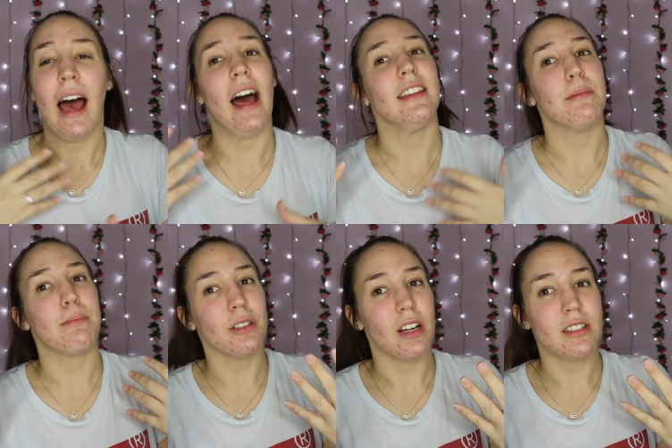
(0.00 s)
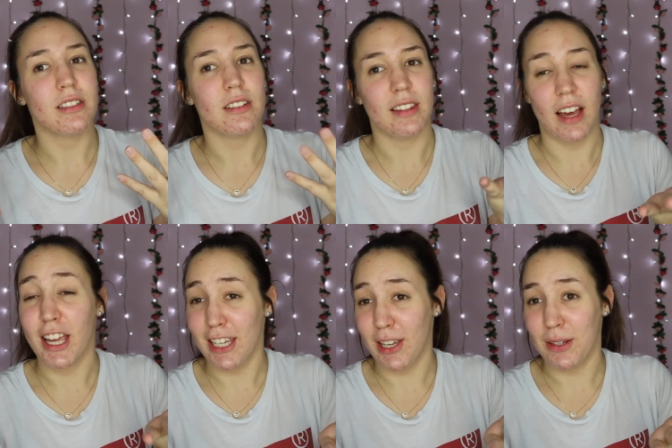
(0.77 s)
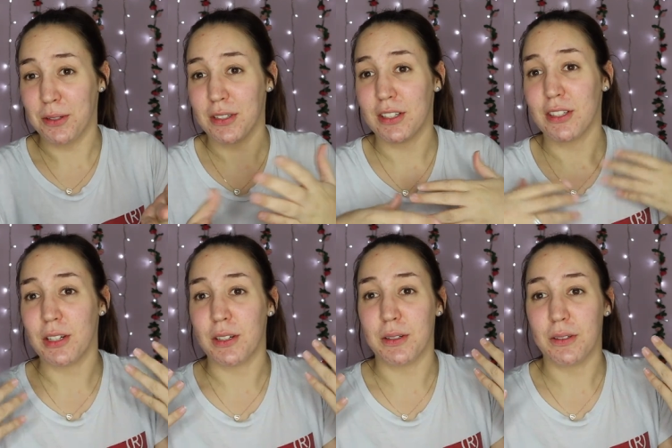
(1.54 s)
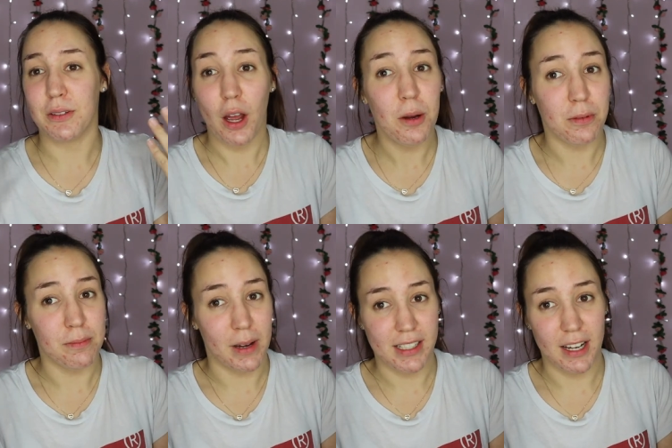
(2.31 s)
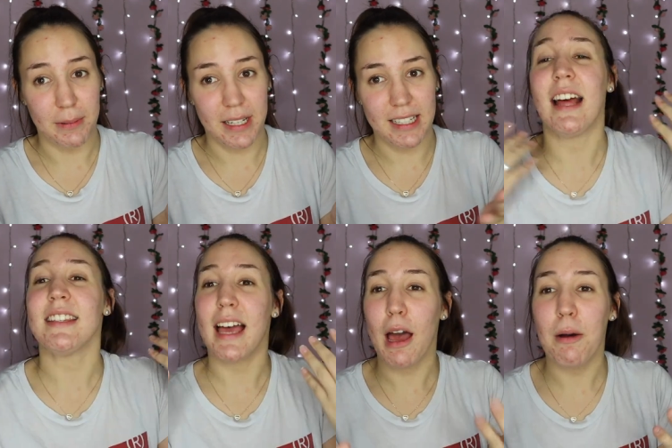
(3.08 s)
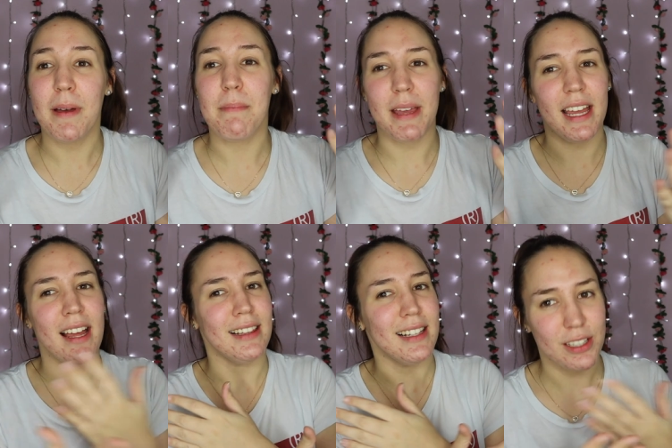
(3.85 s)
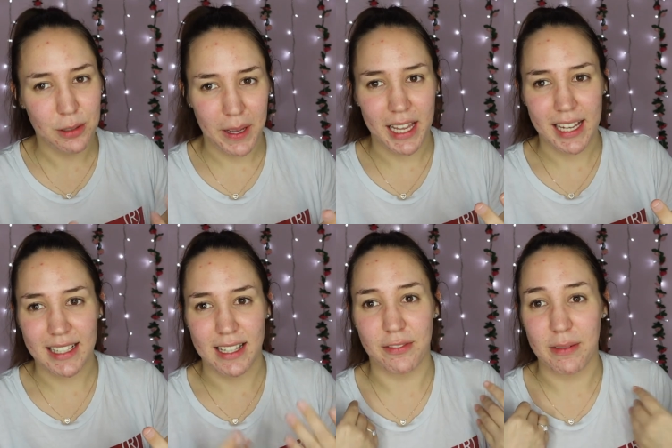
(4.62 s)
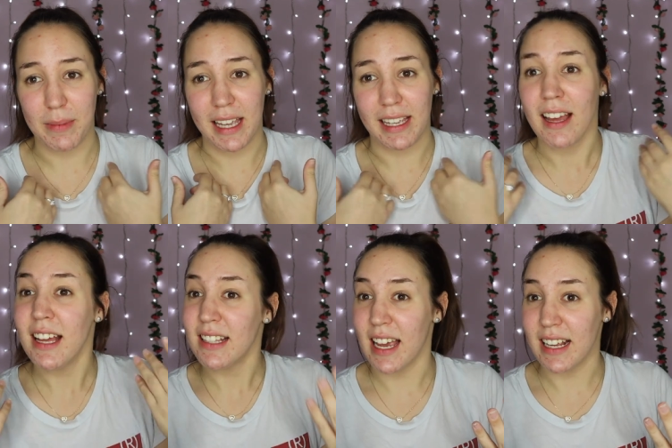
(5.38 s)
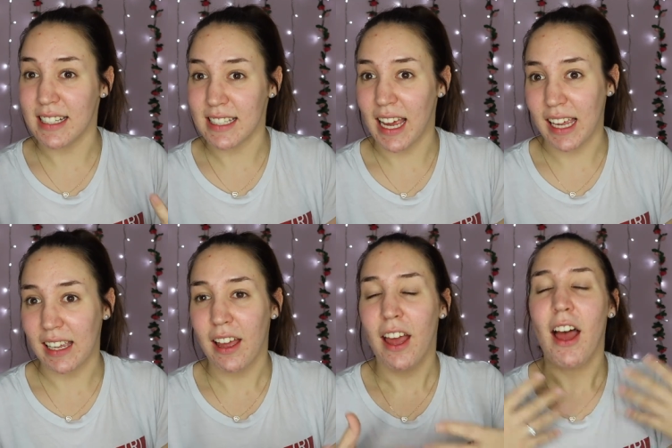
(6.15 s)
and the products that I use to cope with my diabetes and to help it be a little bit easier for me day to day.